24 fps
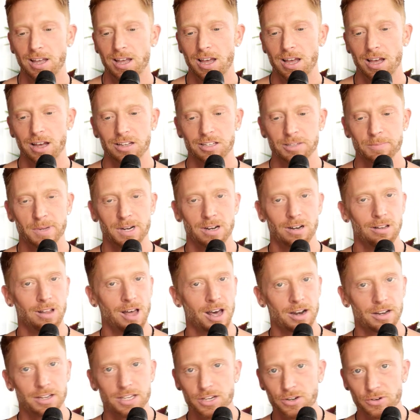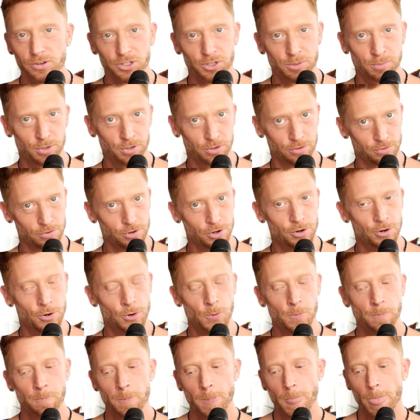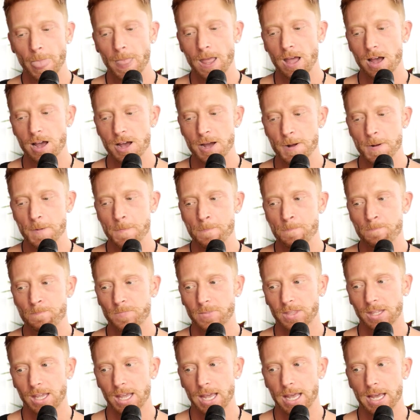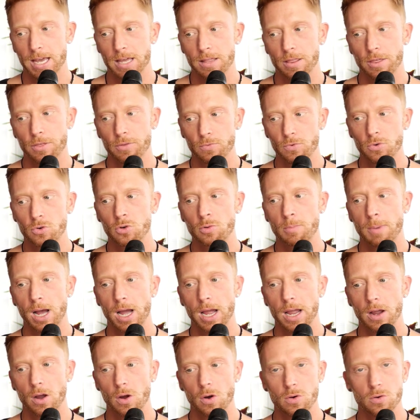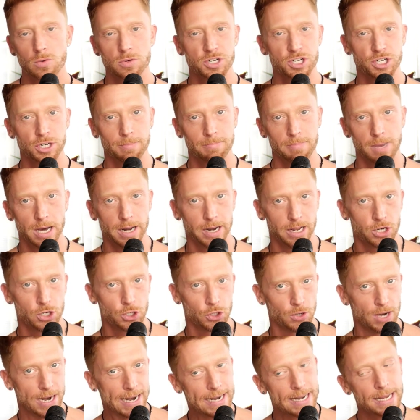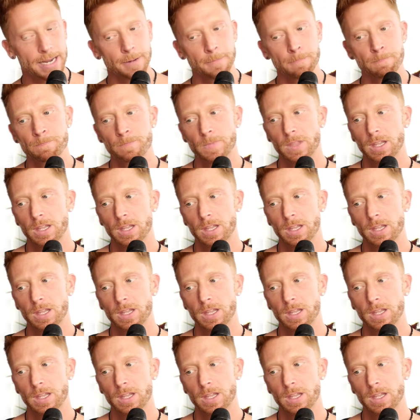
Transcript: I spent a lot of years in Peru. And through my own shamanic training,